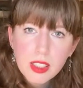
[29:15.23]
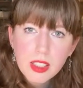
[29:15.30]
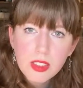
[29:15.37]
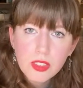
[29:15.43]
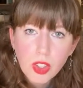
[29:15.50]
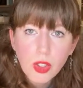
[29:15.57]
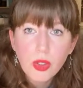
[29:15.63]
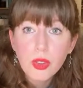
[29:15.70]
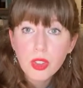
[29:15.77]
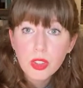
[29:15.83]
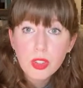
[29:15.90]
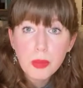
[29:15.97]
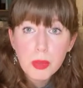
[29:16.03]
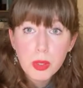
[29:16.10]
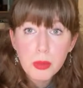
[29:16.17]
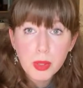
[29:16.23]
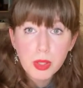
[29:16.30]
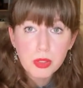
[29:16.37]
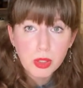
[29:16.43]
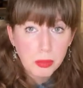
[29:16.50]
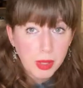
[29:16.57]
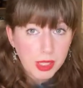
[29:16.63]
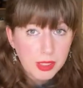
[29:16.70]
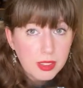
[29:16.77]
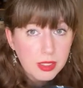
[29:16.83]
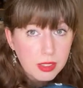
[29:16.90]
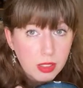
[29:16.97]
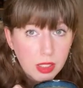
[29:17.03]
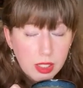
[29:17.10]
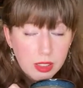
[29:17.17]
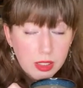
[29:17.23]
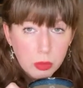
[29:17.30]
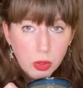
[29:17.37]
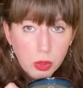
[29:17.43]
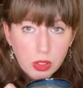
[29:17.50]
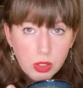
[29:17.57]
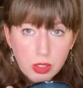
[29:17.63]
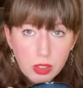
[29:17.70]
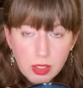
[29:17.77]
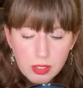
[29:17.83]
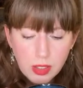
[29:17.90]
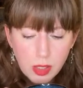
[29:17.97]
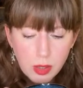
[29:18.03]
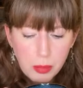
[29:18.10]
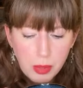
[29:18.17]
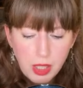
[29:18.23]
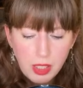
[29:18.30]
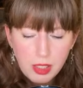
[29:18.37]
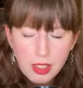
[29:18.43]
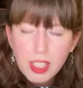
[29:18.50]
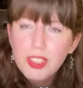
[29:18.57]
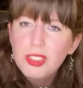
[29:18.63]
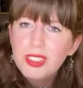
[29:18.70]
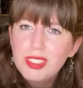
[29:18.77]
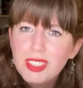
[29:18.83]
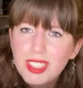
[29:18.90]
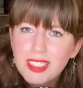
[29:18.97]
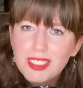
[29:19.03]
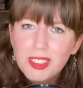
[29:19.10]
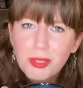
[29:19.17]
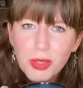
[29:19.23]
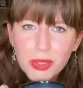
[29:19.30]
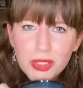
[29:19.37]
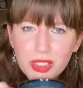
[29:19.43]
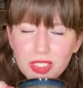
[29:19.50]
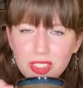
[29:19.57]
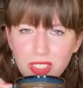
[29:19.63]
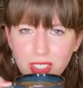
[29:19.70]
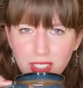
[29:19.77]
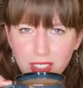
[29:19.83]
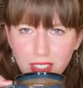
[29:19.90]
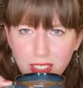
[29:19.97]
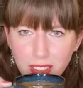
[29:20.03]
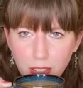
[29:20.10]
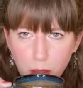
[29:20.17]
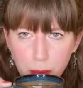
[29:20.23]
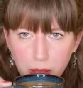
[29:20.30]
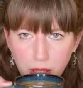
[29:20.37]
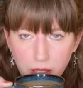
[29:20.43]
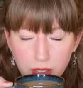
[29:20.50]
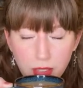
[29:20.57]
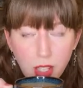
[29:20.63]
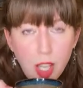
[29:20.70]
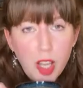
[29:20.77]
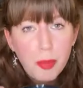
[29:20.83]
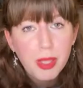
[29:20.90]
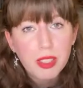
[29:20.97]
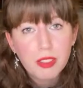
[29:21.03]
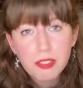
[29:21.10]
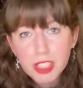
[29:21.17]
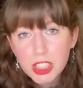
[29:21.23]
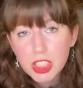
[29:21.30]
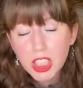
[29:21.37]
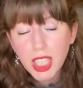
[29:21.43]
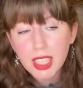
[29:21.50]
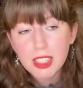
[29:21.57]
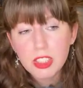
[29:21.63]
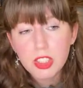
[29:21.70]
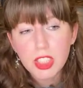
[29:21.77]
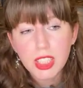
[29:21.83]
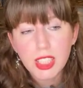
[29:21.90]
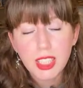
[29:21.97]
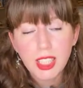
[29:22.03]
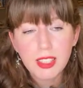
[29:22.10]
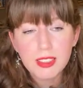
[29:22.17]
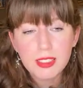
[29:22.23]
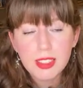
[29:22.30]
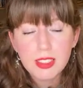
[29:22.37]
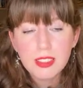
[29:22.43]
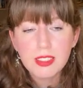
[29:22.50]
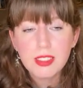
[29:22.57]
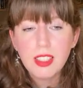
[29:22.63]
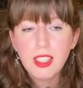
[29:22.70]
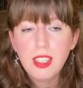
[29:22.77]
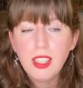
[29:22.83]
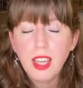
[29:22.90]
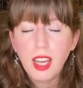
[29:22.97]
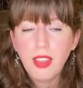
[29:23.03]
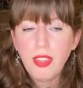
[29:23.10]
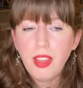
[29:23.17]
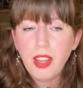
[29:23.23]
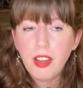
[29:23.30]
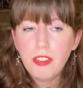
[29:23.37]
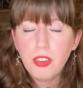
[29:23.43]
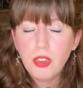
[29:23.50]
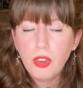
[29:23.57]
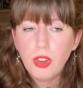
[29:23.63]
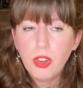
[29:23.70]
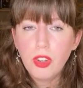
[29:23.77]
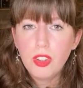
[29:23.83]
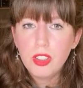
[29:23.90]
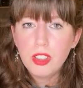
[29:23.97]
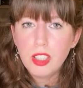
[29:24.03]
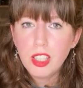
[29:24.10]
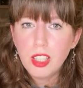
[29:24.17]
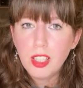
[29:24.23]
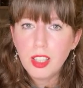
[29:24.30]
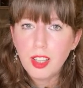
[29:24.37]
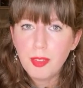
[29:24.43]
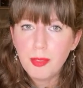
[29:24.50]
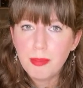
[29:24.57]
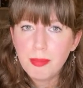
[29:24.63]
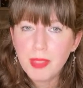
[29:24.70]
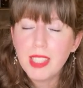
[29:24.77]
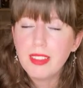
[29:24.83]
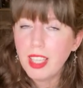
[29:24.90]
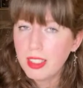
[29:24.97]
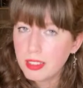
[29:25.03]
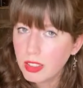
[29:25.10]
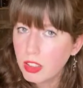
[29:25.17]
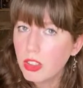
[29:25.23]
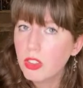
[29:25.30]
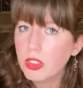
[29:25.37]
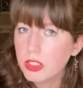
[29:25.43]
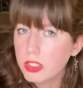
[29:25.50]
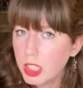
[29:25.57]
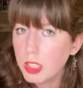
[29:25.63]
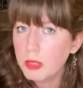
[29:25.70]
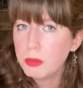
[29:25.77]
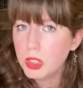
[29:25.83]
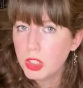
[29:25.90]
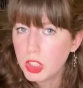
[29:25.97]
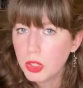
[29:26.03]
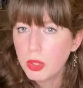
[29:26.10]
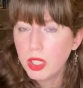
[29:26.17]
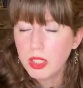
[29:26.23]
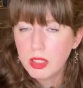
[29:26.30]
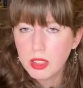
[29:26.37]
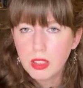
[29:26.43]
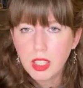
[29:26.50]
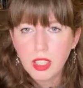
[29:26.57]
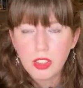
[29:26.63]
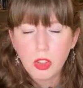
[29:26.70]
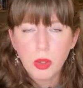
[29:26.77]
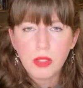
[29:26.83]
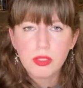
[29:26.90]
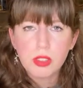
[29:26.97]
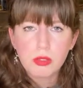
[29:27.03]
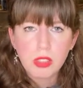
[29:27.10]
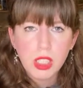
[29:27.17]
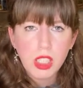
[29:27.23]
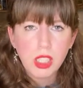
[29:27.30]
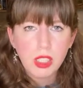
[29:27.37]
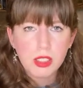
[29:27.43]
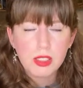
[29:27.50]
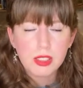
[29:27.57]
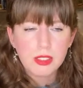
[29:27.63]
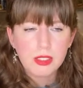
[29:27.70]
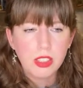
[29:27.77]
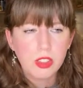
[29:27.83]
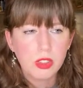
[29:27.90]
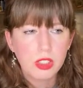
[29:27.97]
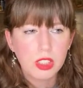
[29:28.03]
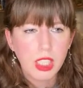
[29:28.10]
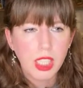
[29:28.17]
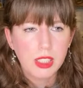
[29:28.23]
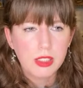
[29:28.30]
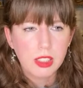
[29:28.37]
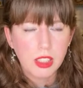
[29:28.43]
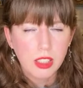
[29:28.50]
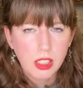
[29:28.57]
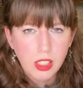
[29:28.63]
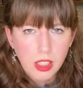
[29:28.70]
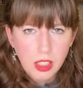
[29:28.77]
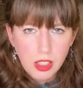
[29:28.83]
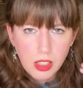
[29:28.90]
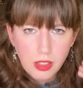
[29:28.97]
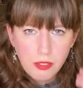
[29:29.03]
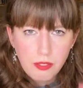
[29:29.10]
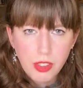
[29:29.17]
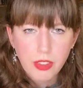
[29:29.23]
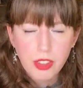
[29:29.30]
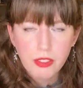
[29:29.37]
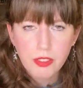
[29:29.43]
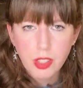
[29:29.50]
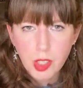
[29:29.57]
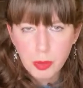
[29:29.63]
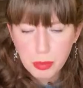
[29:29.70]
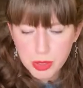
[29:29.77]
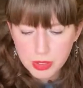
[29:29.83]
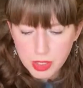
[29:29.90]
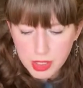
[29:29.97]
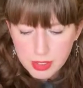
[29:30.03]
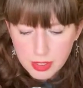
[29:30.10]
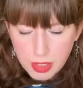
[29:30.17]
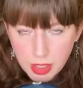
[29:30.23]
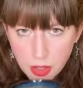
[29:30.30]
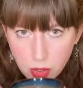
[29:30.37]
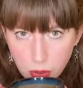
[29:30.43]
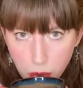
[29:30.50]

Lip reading: So the W boson mass is one that's going to be interesting to watch in the coming years. But it's a very challenging analysis, and therefore it takes a long time to do, and you have to really understand your detector very, very precisely.